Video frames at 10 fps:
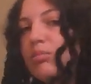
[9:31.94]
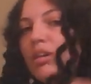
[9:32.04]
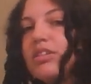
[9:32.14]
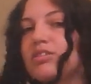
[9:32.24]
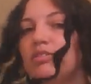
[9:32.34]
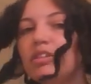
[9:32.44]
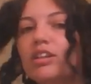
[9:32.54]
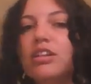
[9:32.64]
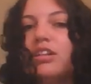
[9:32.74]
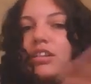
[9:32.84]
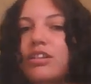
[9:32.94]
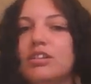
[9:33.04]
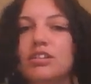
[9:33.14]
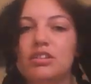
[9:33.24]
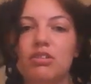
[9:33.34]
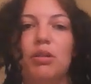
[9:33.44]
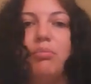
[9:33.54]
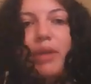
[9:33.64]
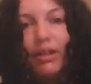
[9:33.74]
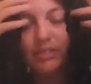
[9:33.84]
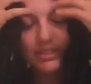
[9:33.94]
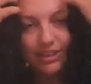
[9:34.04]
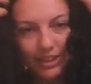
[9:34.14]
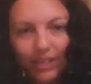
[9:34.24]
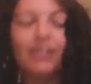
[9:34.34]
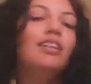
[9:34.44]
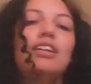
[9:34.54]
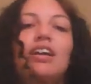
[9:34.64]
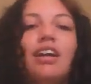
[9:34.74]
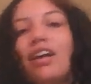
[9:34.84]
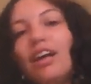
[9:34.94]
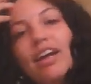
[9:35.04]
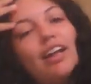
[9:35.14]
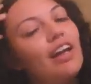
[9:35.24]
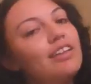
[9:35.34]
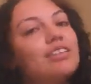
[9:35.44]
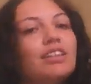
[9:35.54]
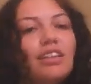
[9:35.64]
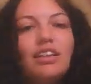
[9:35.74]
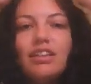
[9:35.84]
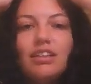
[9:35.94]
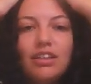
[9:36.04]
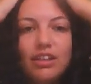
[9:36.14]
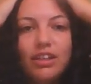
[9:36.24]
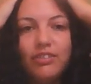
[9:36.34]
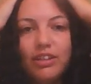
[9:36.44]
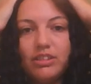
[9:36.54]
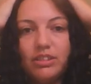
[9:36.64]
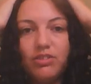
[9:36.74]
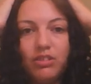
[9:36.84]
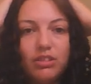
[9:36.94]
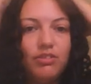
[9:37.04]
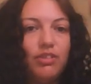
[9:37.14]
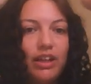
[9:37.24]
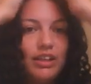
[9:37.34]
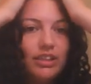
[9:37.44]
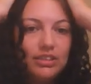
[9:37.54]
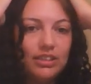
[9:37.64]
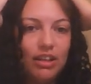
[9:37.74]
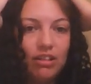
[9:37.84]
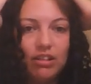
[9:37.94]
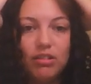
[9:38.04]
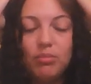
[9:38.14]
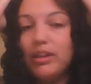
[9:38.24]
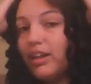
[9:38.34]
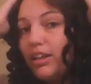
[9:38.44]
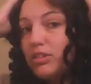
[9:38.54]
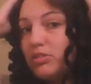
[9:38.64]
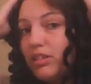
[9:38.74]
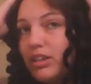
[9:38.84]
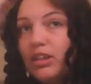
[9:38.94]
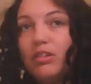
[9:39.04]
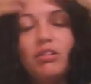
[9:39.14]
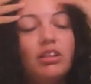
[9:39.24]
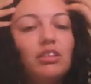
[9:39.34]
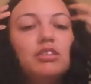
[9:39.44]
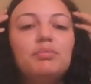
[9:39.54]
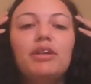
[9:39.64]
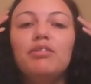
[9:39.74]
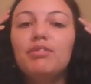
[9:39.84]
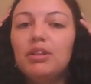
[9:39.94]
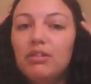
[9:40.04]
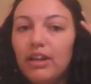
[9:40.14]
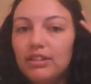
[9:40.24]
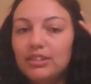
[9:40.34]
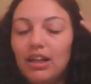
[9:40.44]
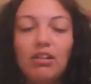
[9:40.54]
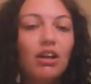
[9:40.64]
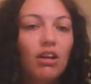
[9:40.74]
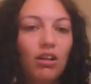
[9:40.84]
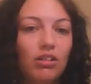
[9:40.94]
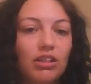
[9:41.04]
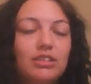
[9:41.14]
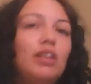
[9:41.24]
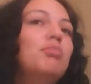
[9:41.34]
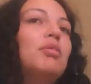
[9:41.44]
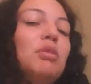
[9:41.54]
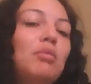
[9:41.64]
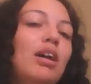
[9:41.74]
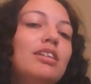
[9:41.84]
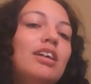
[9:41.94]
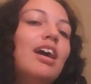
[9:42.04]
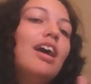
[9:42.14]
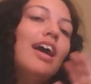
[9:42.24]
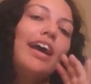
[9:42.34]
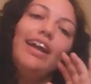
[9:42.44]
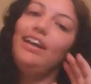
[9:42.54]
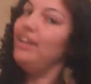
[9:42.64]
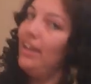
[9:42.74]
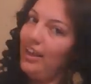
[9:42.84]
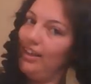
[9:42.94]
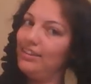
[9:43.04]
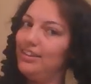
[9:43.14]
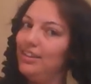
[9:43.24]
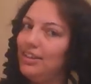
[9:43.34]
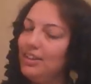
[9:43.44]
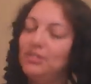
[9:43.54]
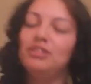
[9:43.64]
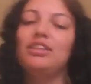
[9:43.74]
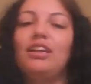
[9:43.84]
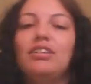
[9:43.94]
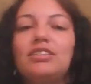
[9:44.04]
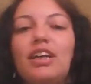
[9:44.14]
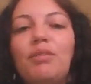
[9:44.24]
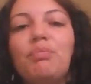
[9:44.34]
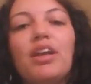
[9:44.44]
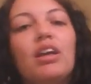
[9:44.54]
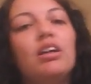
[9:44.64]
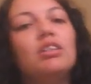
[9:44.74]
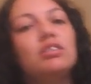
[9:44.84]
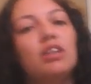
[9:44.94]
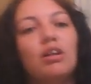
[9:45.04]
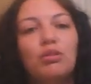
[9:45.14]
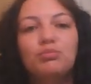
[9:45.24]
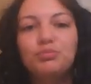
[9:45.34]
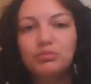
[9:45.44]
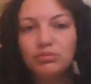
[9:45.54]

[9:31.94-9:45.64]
bunch of ringlet curls, they're all bouncy, and actually if I just flatten this down a little bit, it looks really cute, and it'll just be a cute hairstyle on itself. But we want an 1800s hairstyle. So,